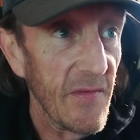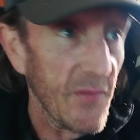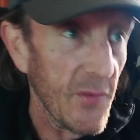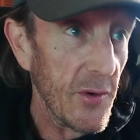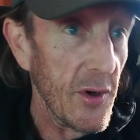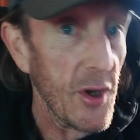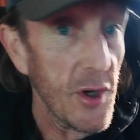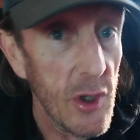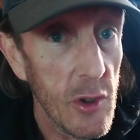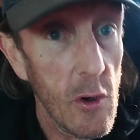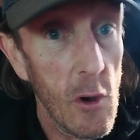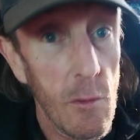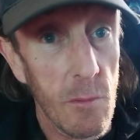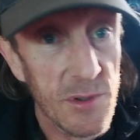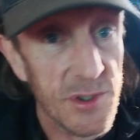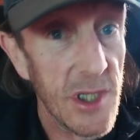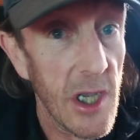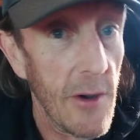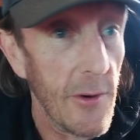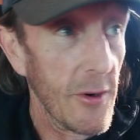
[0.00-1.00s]
thought I knew what was
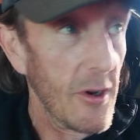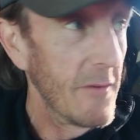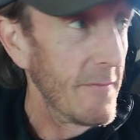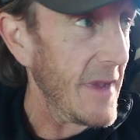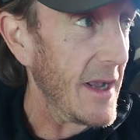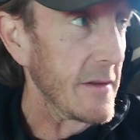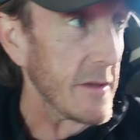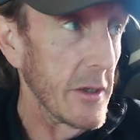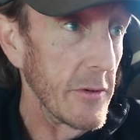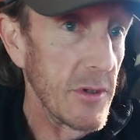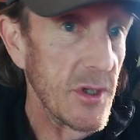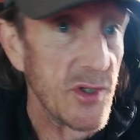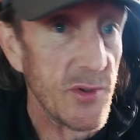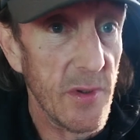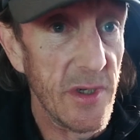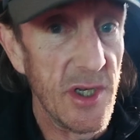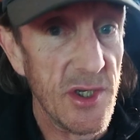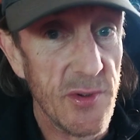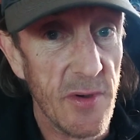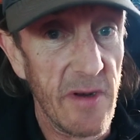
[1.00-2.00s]
going on back there in
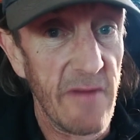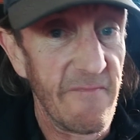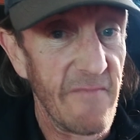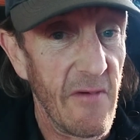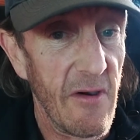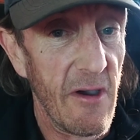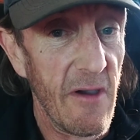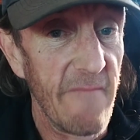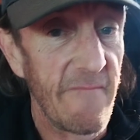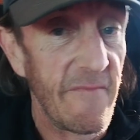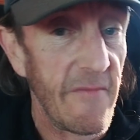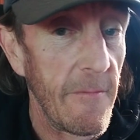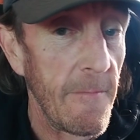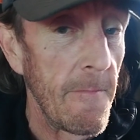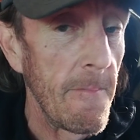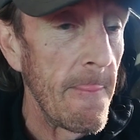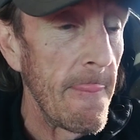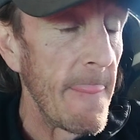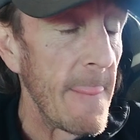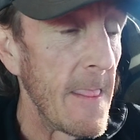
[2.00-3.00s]
2025,
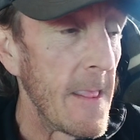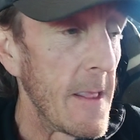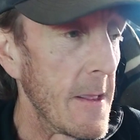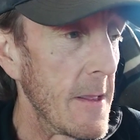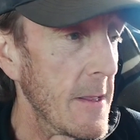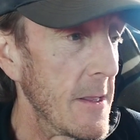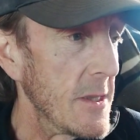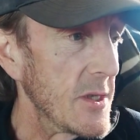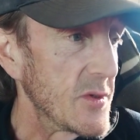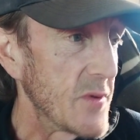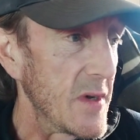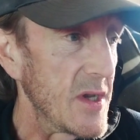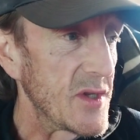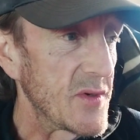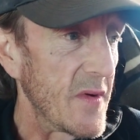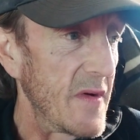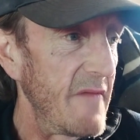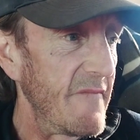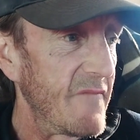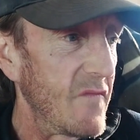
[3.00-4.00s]

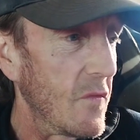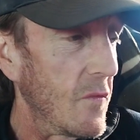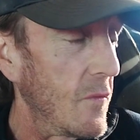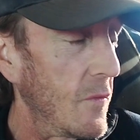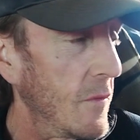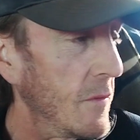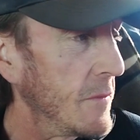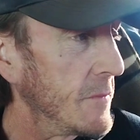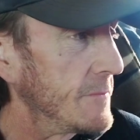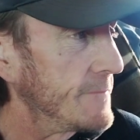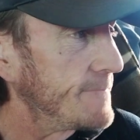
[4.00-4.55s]
2024.